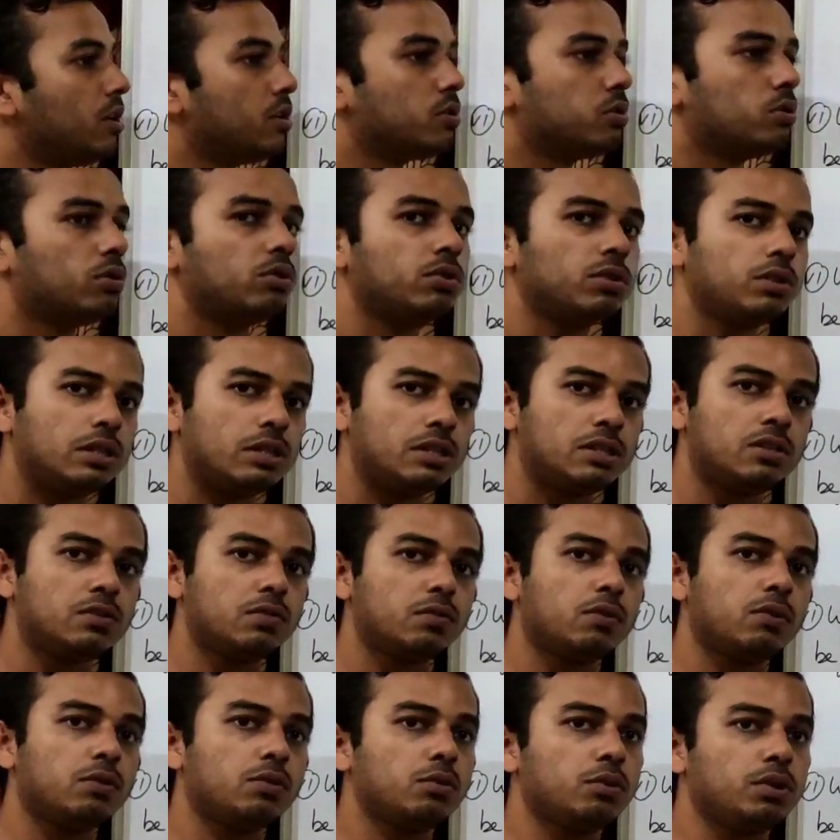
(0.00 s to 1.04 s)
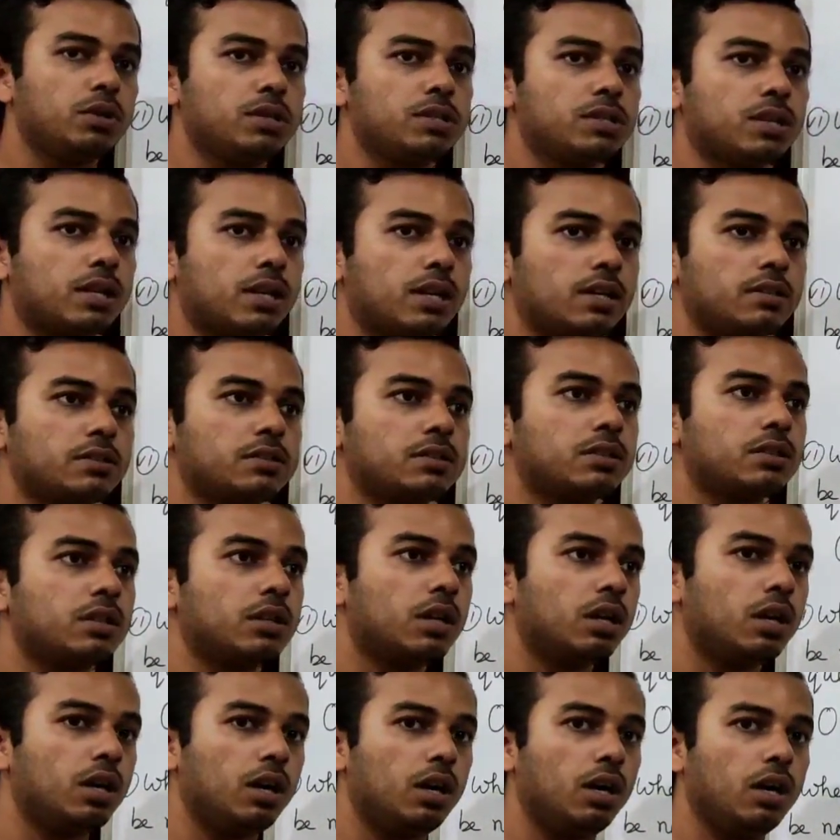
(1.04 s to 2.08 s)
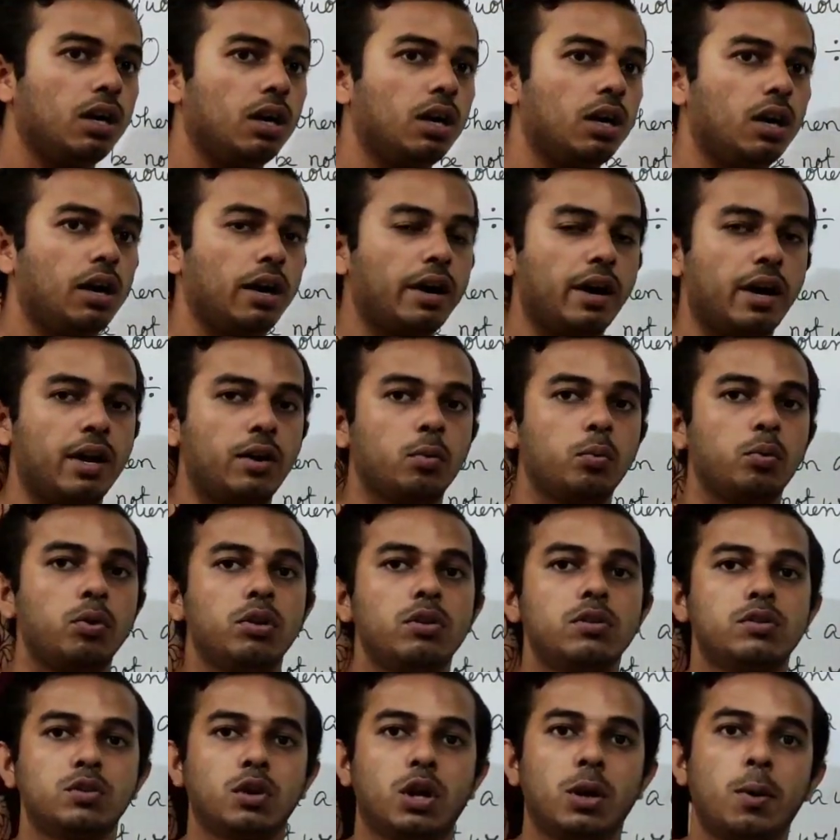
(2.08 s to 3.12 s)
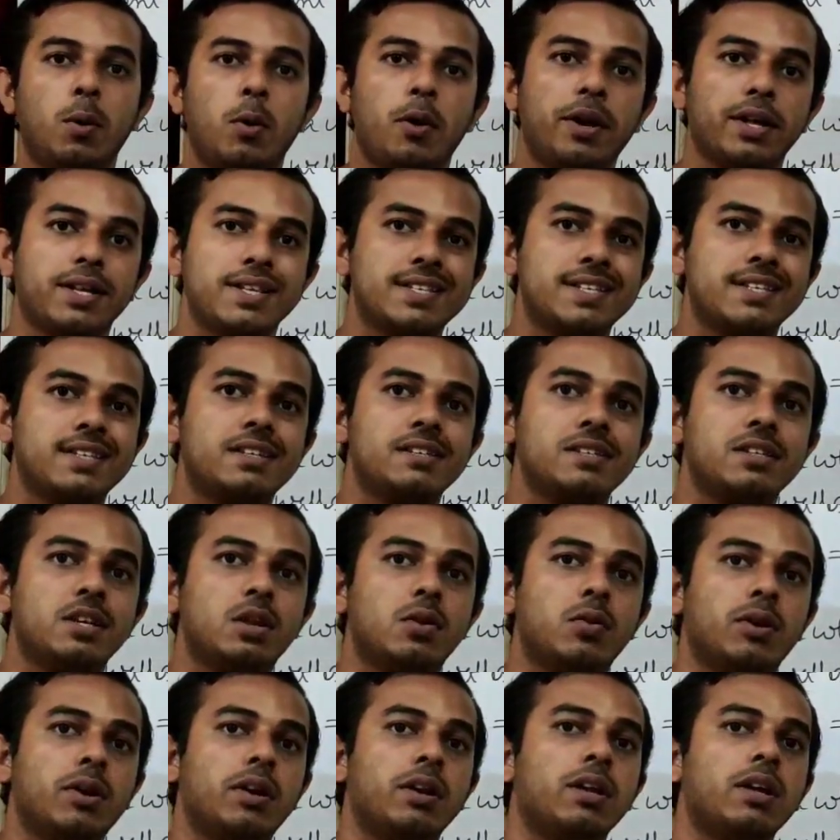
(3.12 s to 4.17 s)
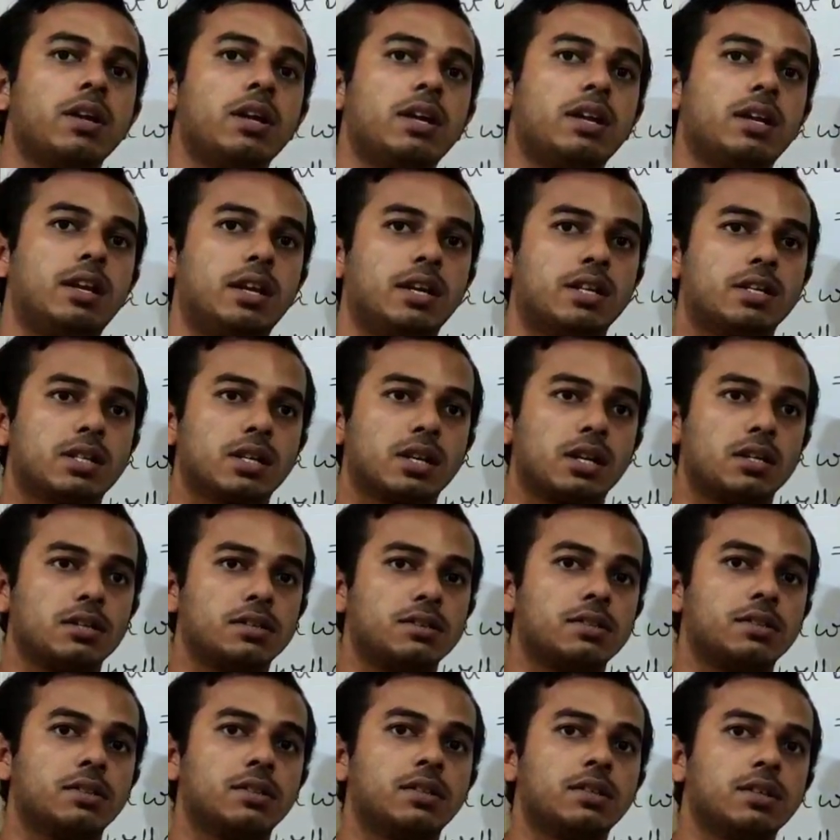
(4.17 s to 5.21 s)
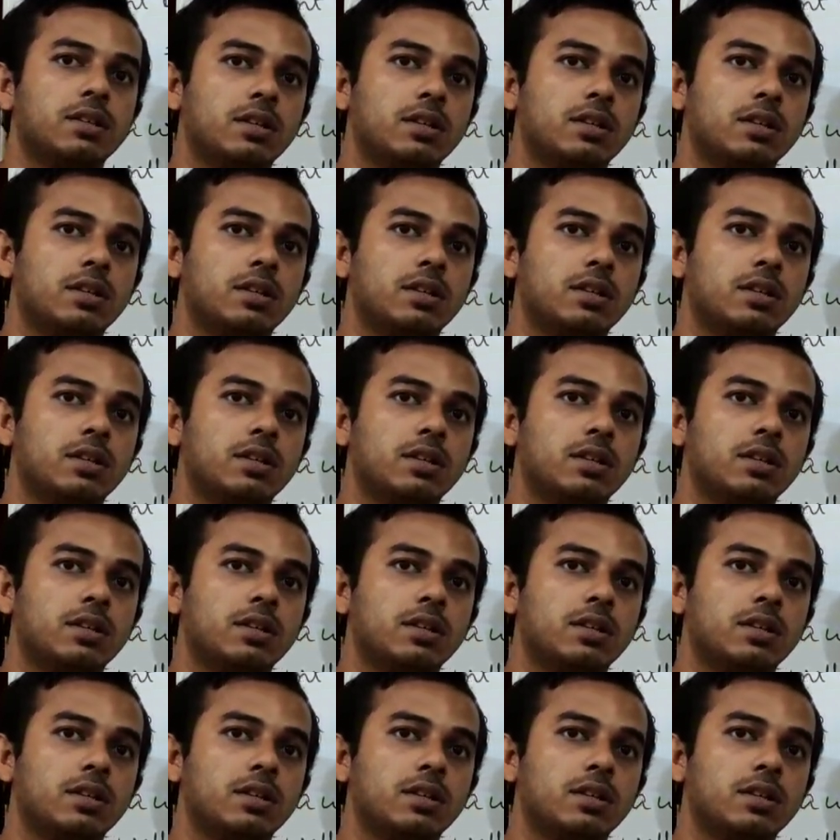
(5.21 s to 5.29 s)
So this is for today's class, and we will solve our exercise in our next class.